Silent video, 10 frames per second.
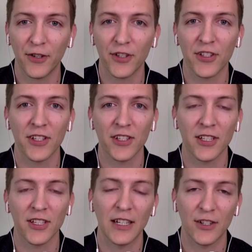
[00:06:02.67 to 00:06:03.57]

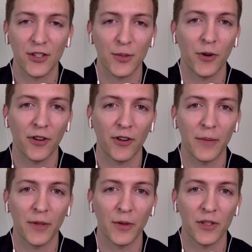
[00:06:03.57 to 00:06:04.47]
versus here's a
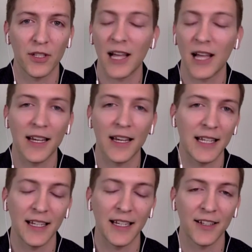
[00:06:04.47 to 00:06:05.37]
program that was not
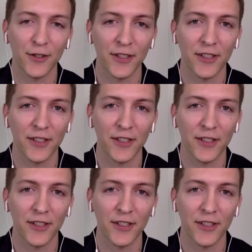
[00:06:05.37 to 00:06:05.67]
intended to do